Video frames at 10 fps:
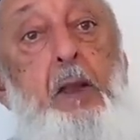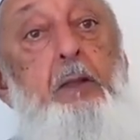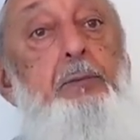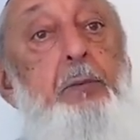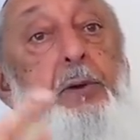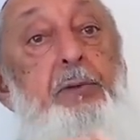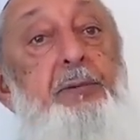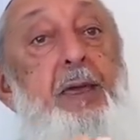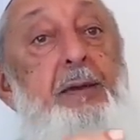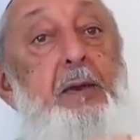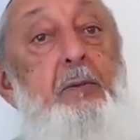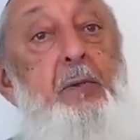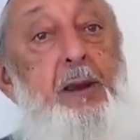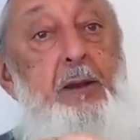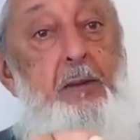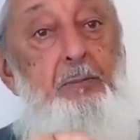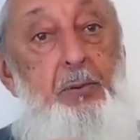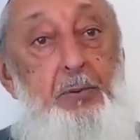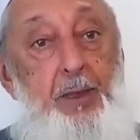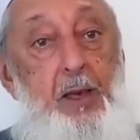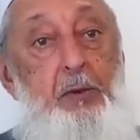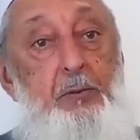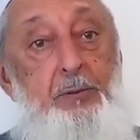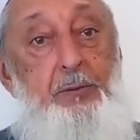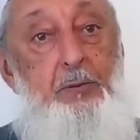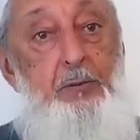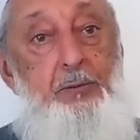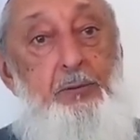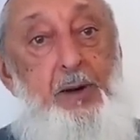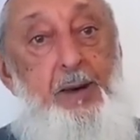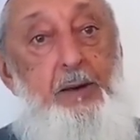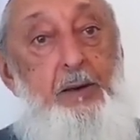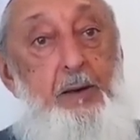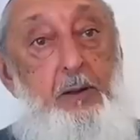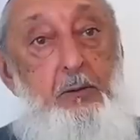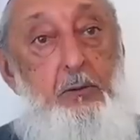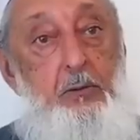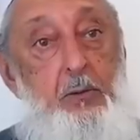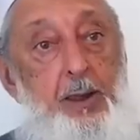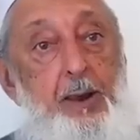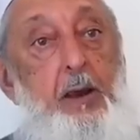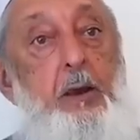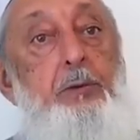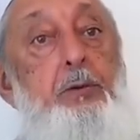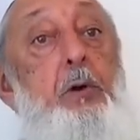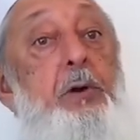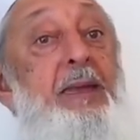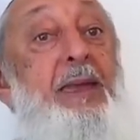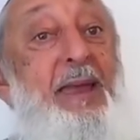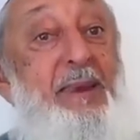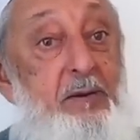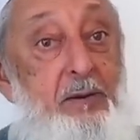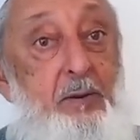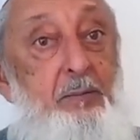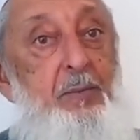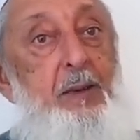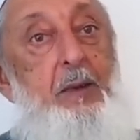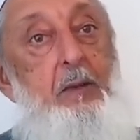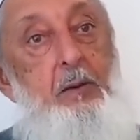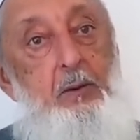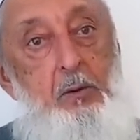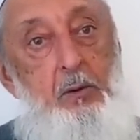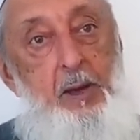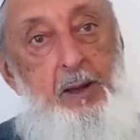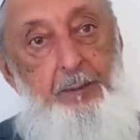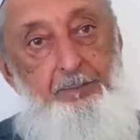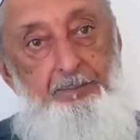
So he said that when the pronoun was used for innahu, surely it, meaning the Quran.